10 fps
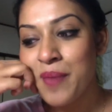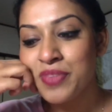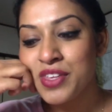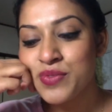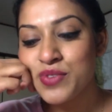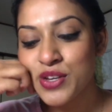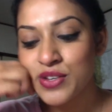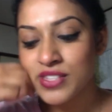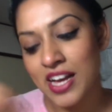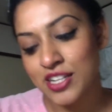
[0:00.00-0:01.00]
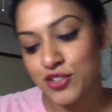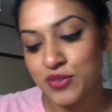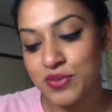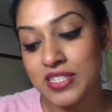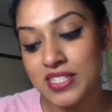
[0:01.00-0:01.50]
This video is actually
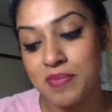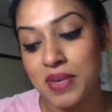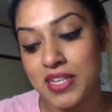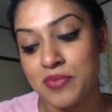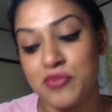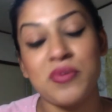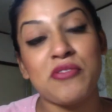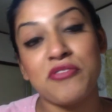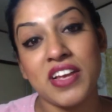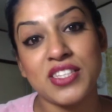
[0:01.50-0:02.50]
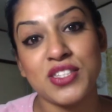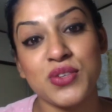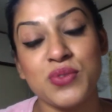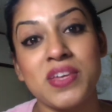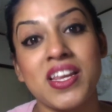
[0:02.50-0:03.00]
requested by some of my friends
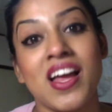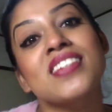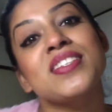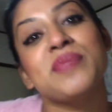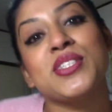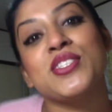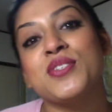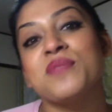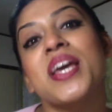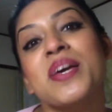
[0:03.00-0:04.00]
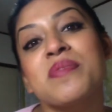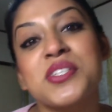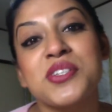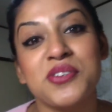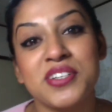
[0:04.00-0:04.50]
who've been asking me to do makeup
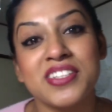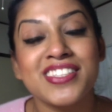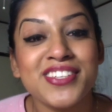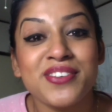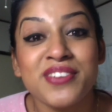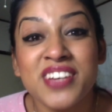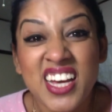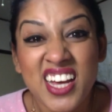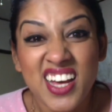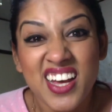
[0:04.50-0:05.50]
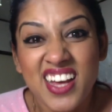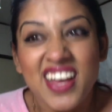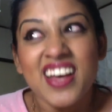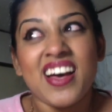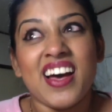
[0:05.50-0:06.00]
tutorials, so
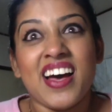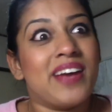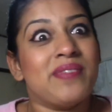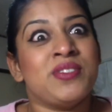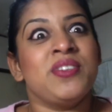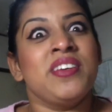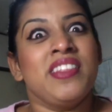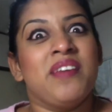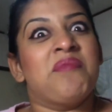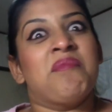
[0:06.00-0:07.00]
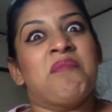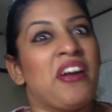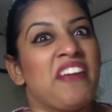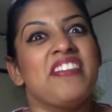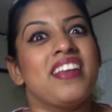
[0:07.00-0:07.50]
I'm doing them
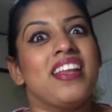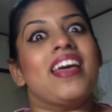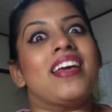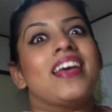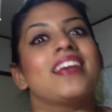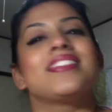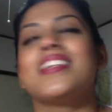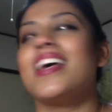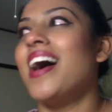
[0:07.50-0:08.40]
privately, I guess.